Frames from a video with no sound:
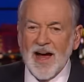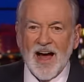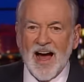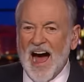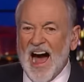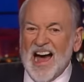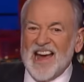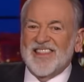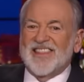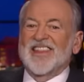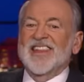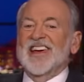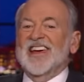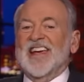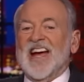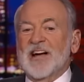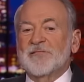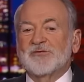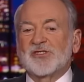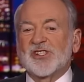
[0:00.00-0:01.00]
I think
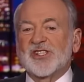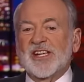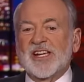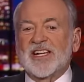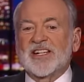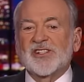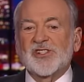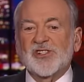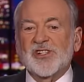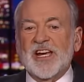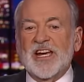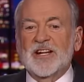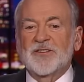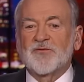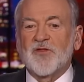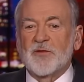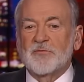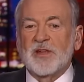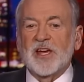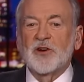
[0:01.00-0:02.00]
I'm seeing a scene
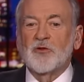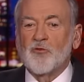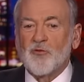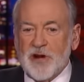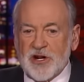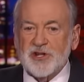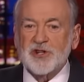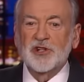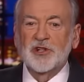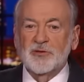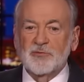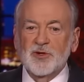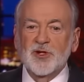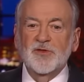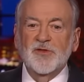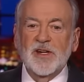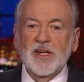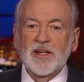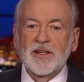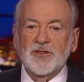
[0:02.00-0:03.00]
from the original
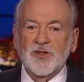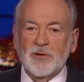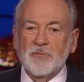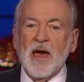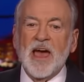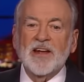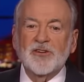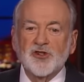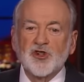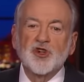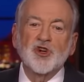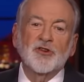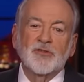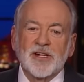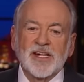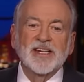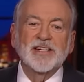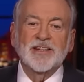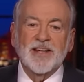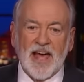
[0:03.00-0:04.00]
movie, The
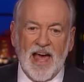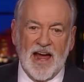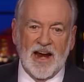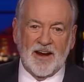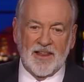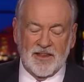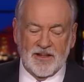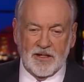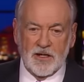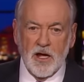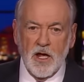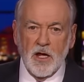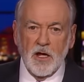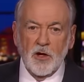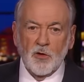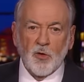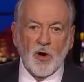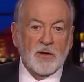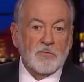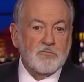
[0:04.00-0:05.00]
Manchurian Candidate,
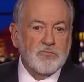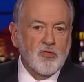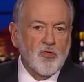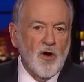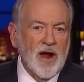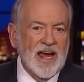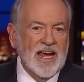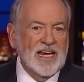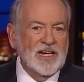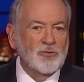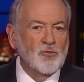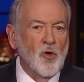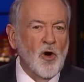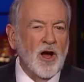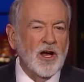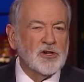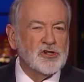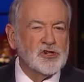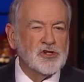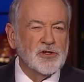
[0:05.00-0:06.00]
where
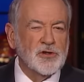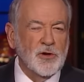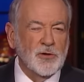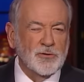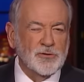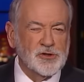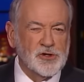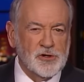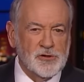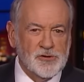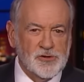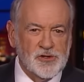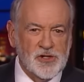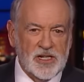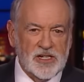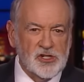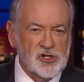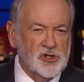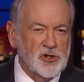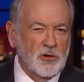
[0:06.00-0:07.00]
brainwashed soldiers
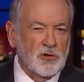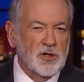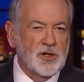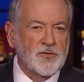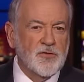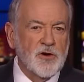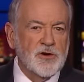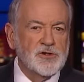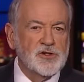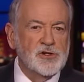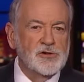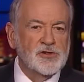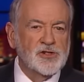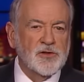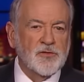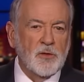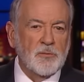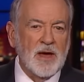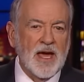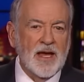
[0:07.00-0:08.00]
extol the virtues
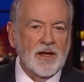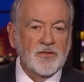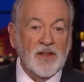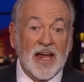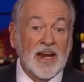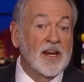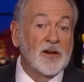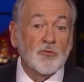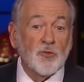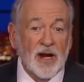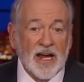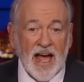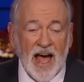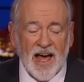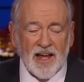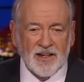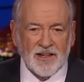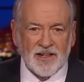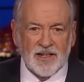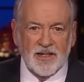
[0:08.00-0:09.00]
of a man that in
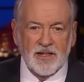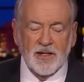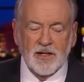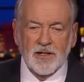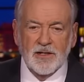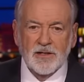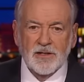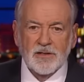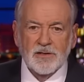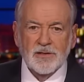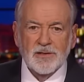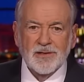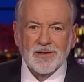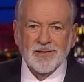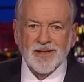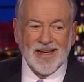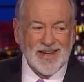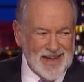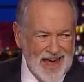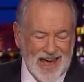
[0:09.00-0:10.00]
reality,
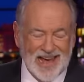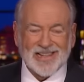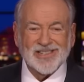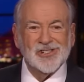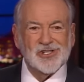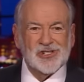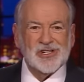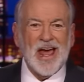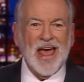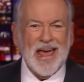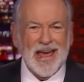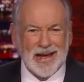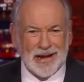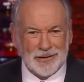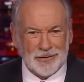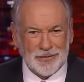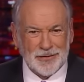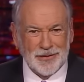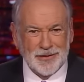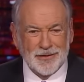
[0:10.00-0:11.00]
they can't
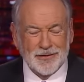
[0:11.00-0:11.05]
stand.